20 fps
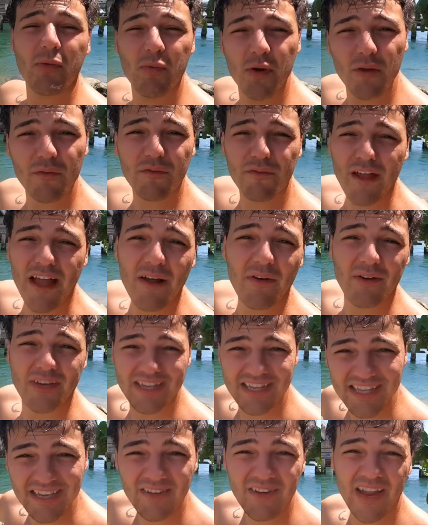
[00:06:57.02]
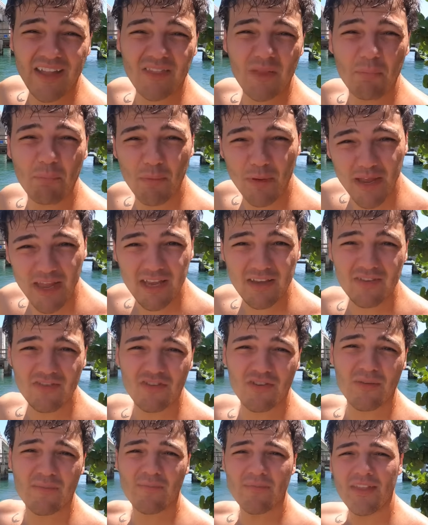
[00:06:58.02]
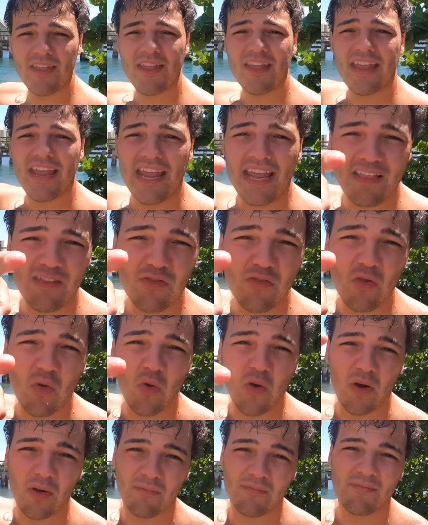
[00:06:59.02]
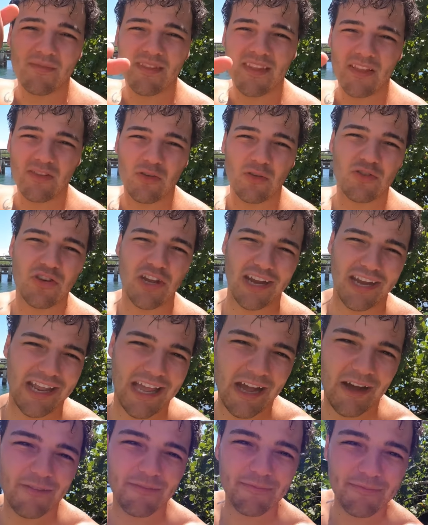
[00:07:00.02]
would have found here at the bridge in store. Let's go check it out.